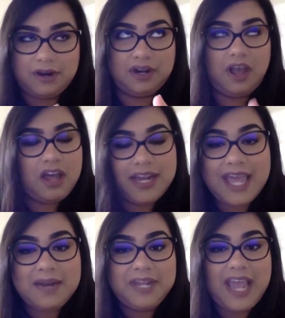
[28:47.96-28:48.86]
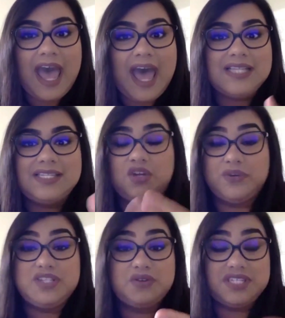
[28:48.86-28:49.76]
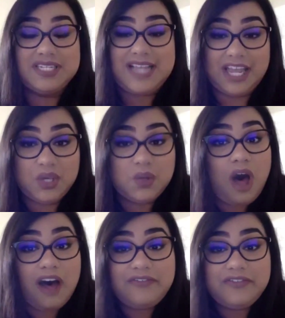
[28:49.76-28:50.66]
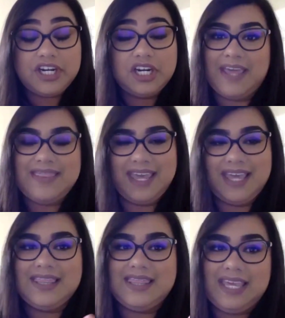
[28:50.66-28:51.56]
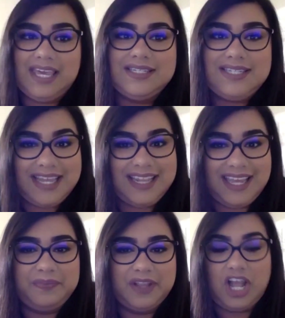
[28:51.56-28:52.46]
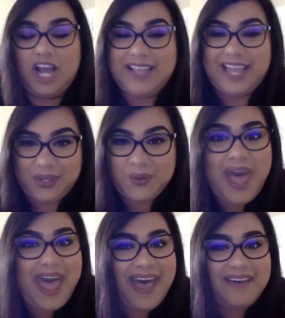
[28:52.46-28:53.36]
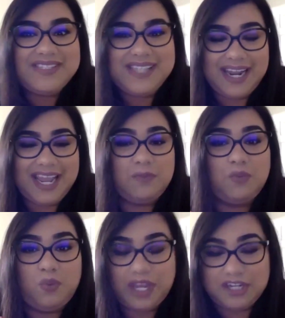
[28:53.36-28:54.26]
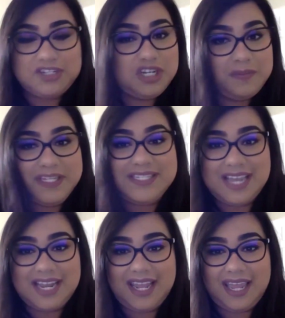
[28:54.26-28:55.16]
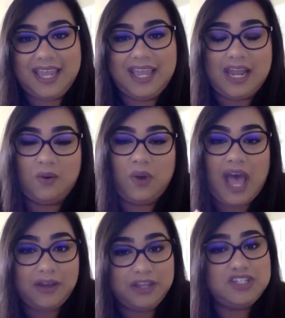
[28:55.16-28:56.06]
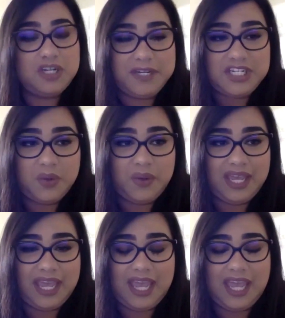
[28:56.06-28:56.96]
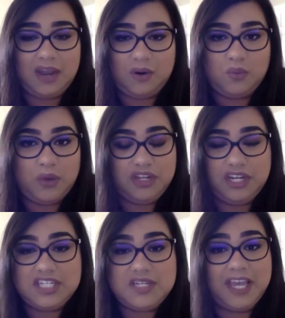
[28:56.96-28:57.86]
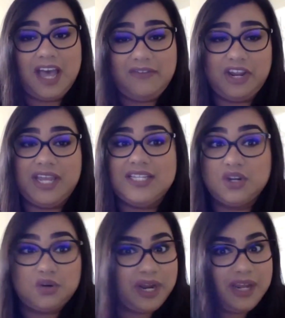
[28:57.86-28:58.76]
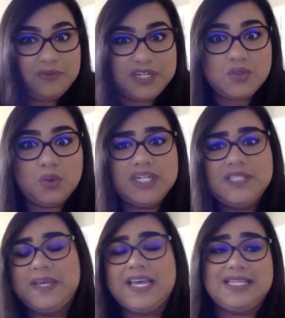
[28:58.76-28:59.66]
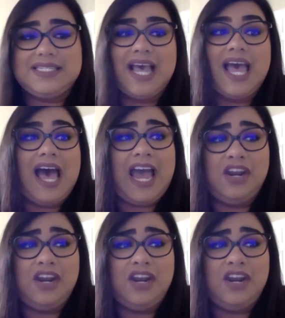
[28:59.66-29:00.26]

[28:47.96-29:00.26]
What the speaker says: Khan Academy has and the resources that you offer. I think the daily log that you have setting up what you should be studying and how you should be doing it or what you need to be covering is a great resource because I know